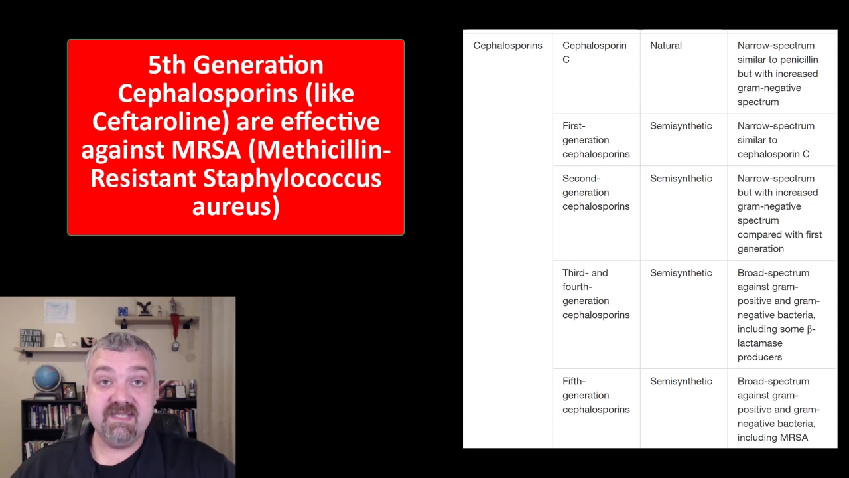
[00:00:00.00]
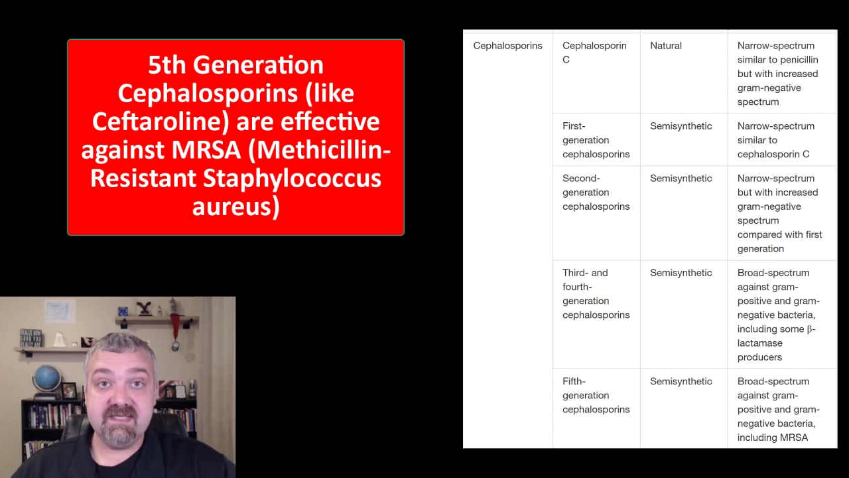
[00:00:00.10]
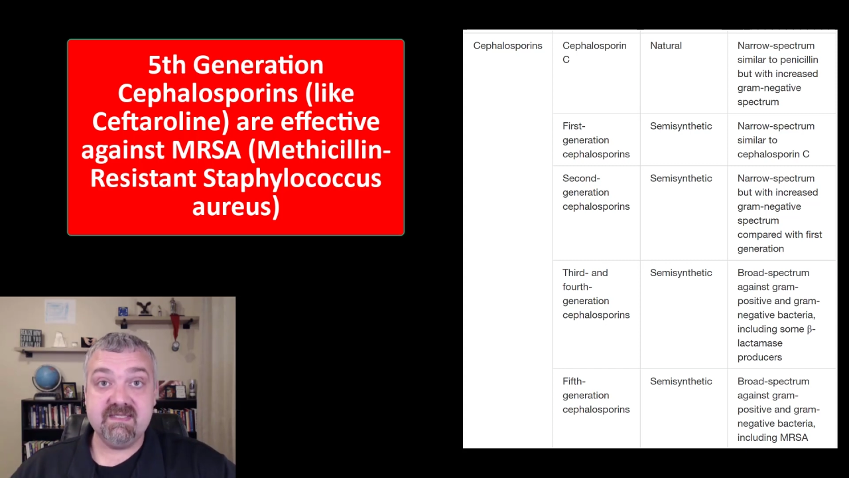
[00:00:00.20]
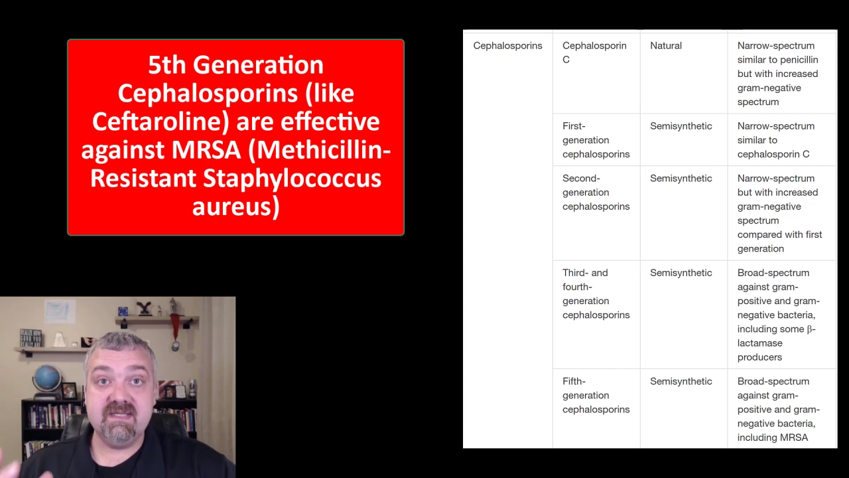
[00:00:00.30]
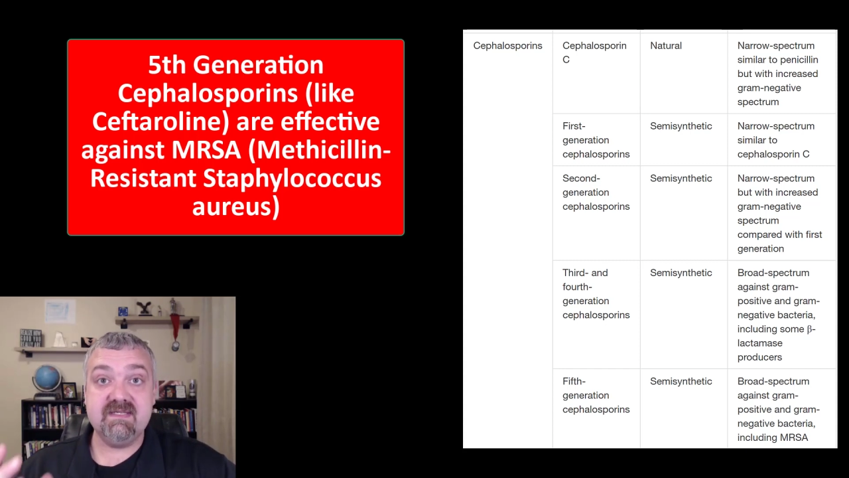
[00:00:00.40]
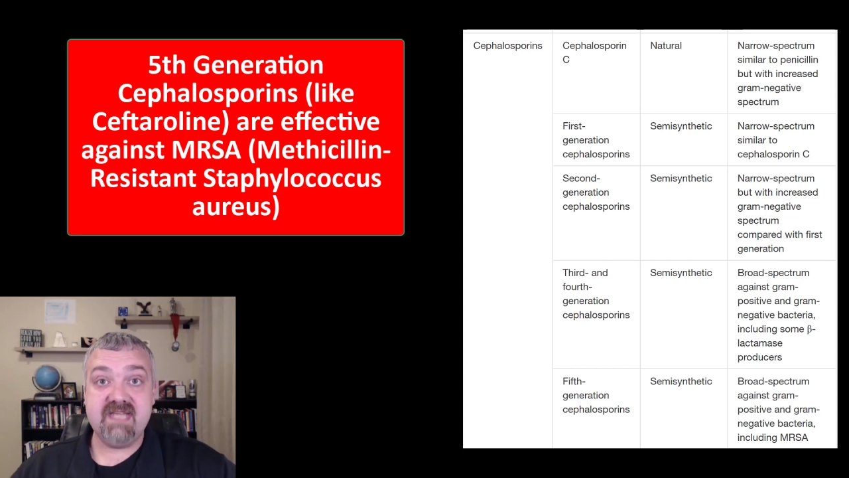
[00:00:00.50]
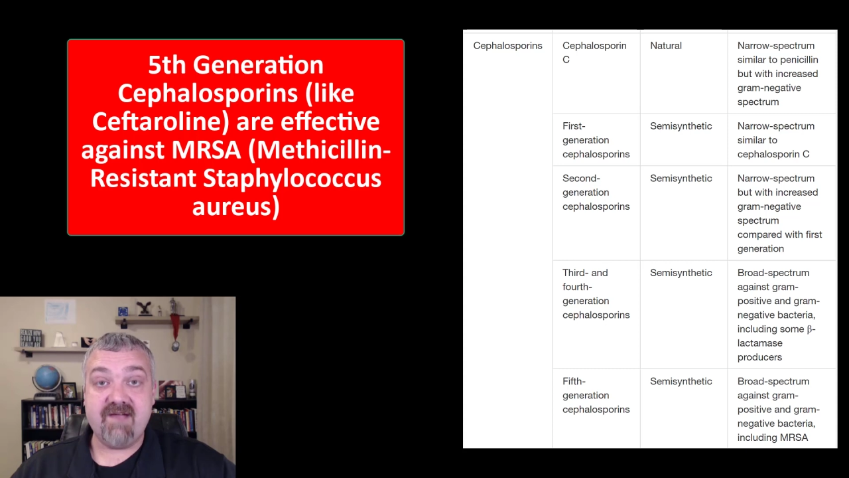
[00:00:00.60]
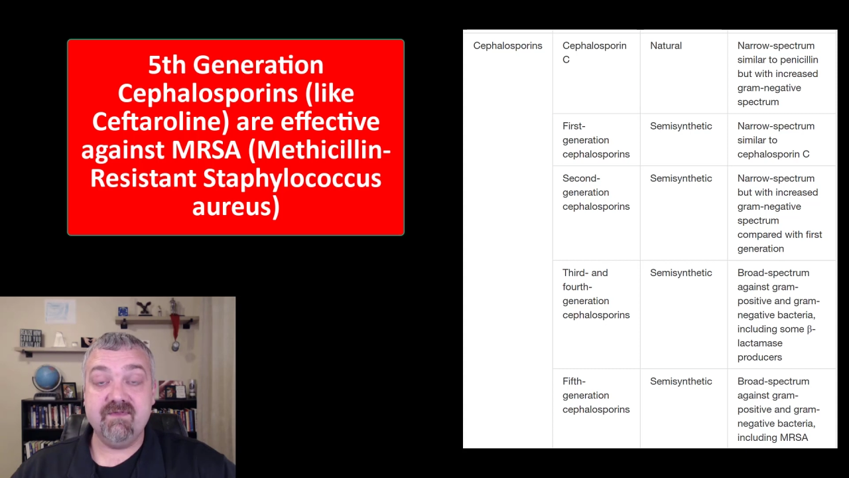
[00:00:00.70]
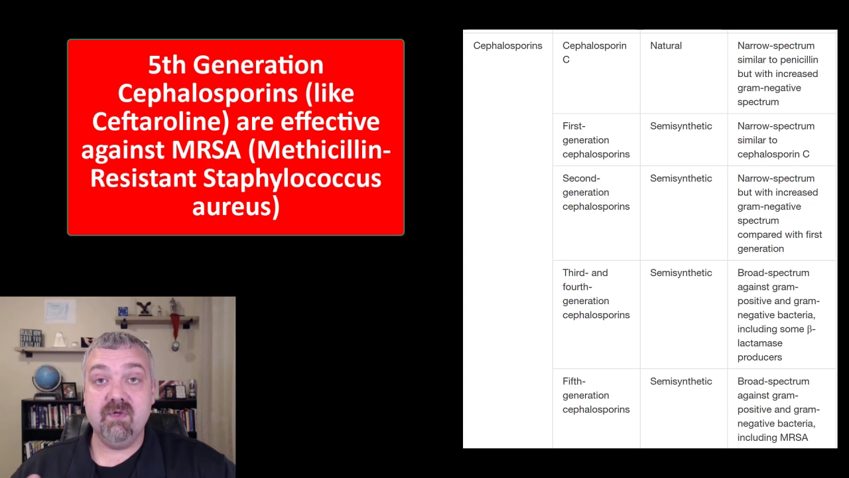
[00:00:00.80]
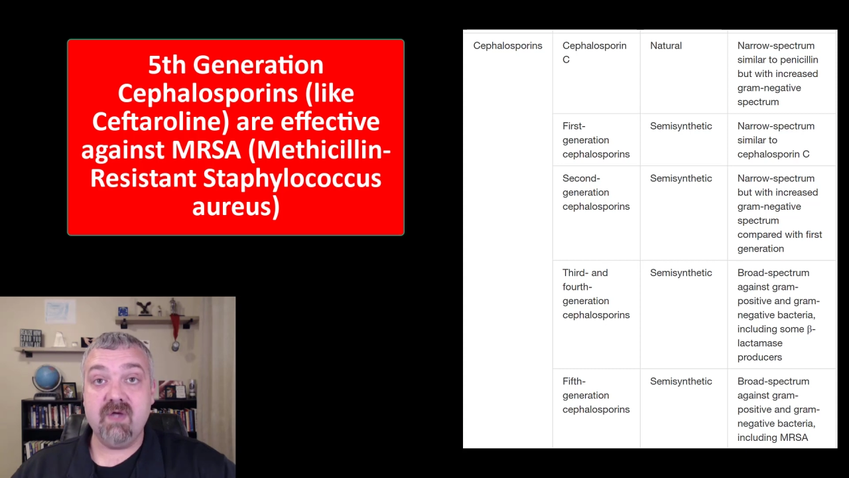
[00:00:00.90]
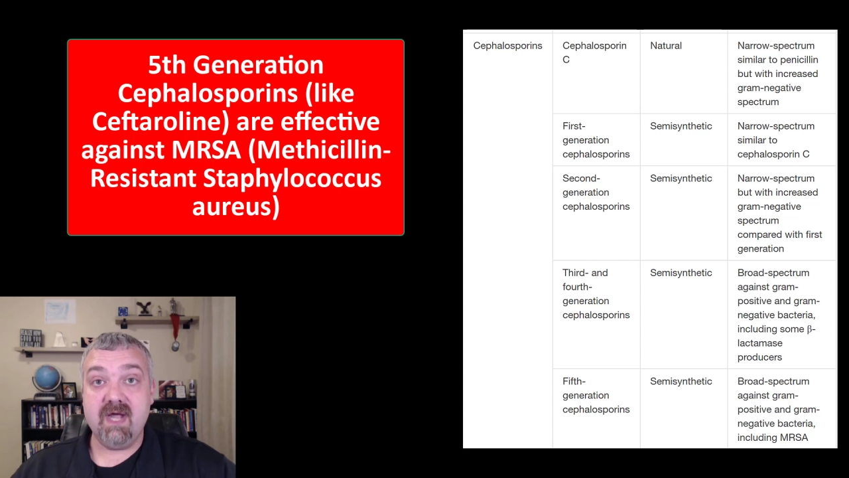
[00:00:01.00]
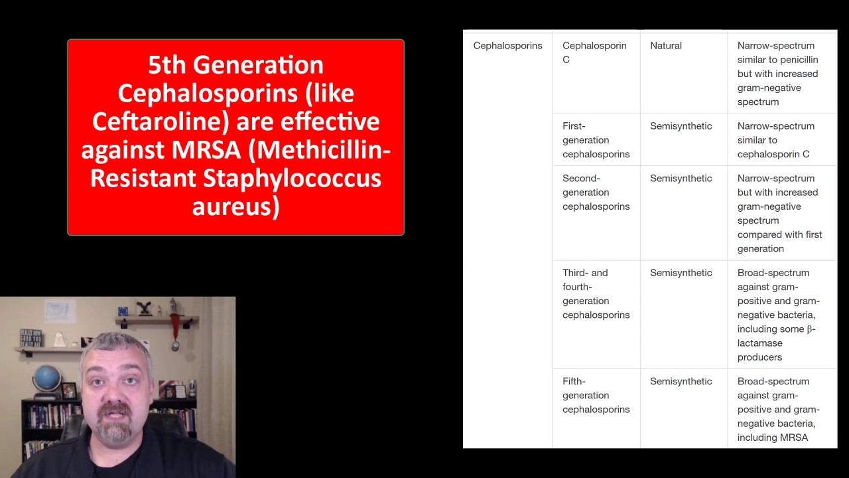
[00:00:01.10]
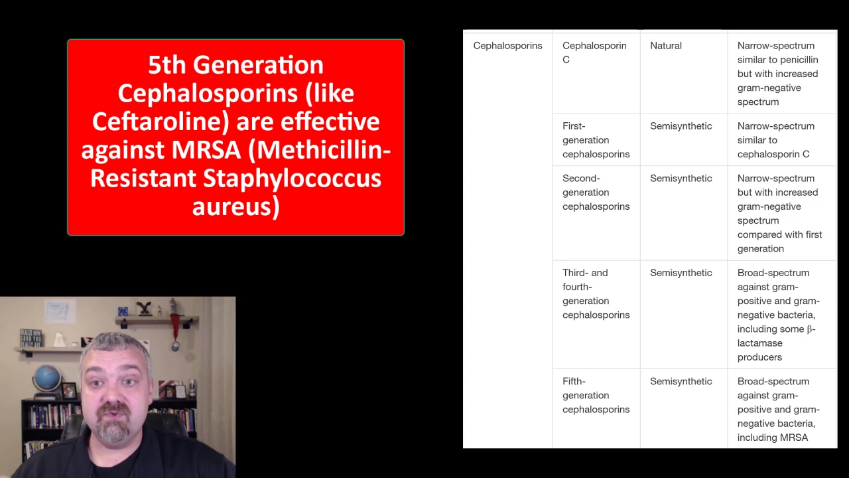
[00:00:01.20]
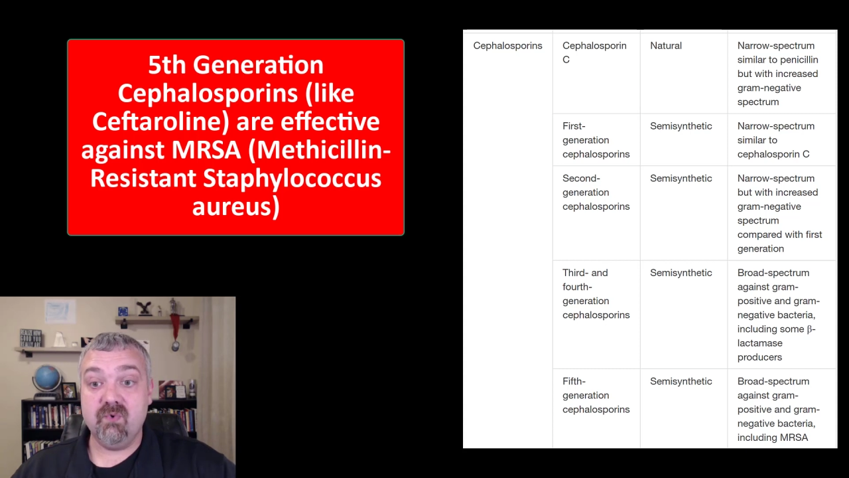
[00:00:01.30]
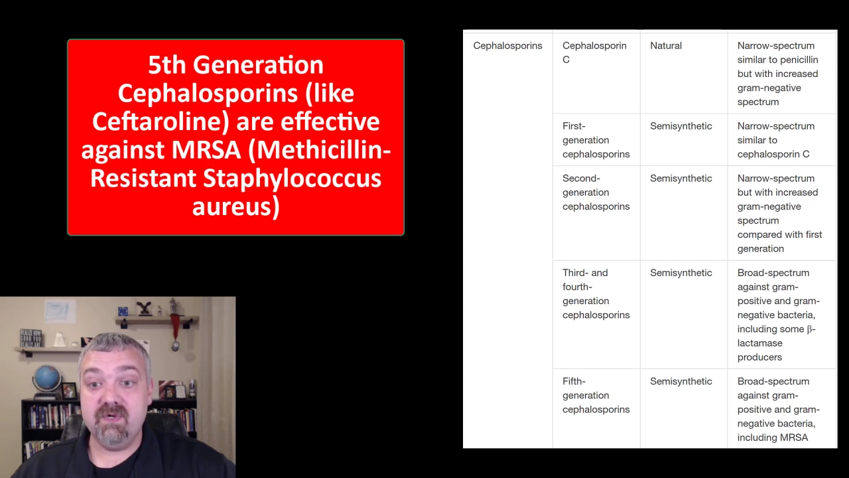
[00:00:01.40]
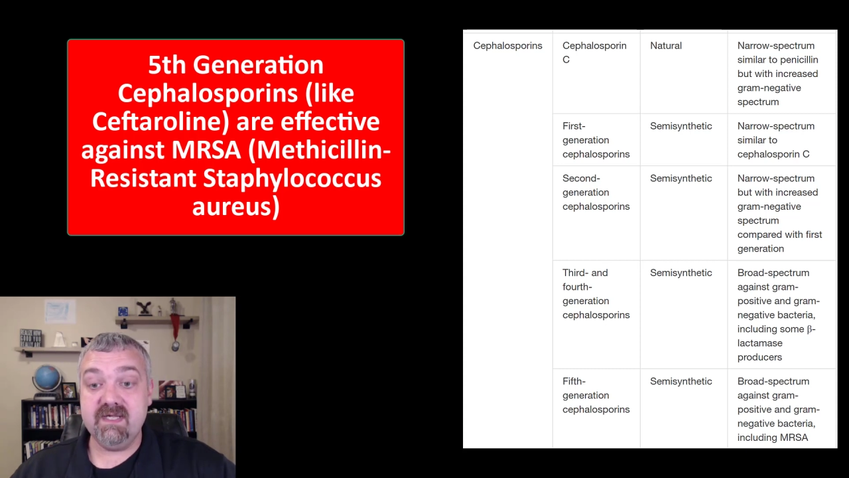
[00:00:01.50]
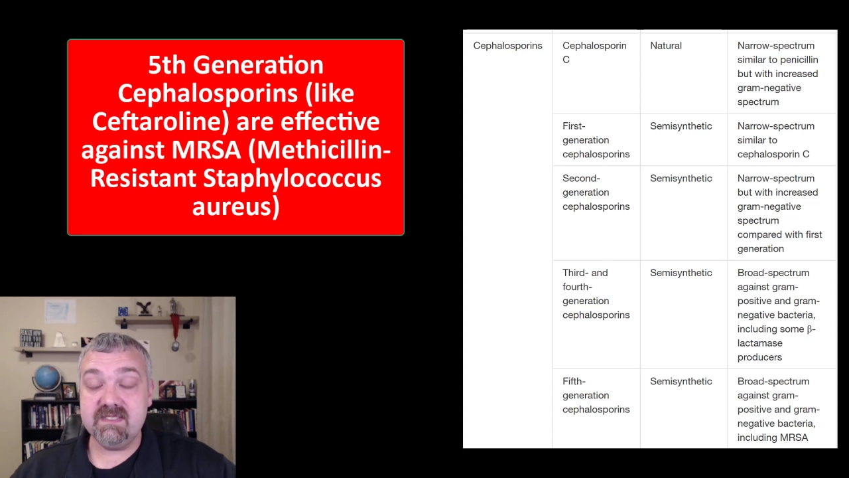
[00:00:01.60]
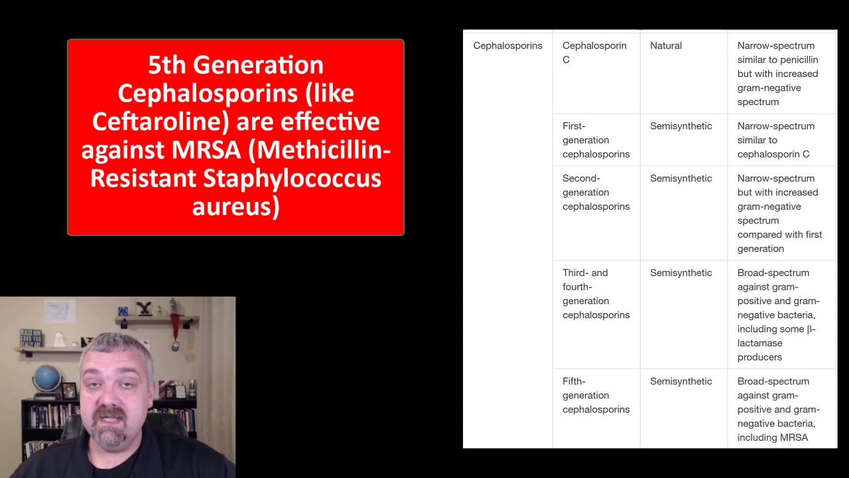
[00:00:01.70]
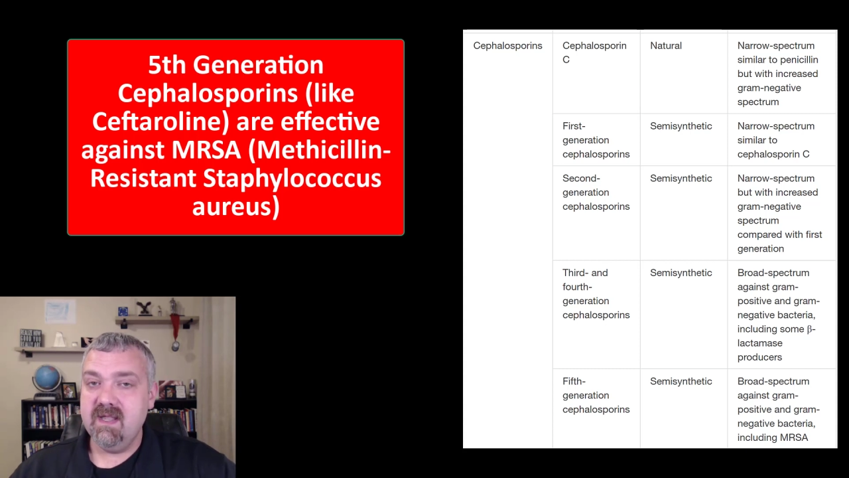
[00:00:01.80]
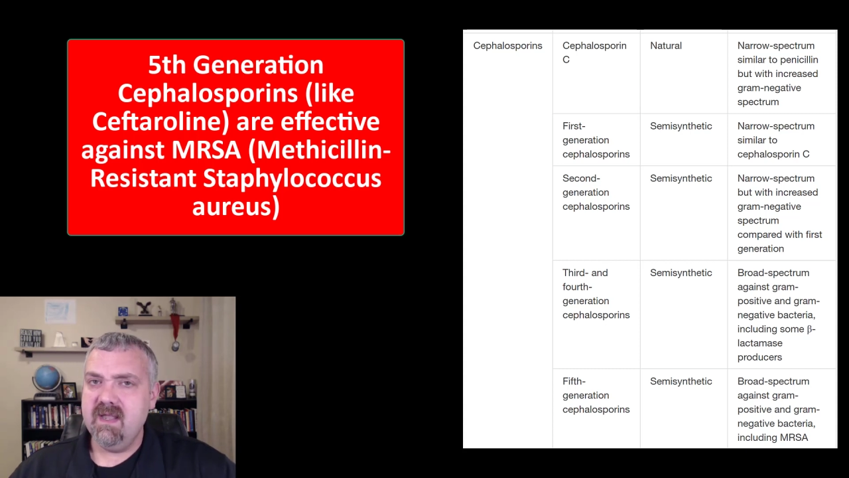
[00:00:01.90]
resistant Staphylococcus
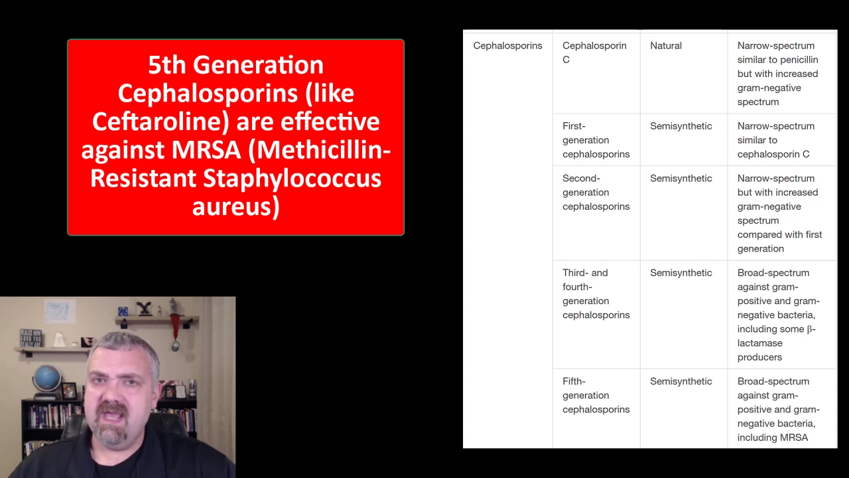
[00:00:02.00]
aureus.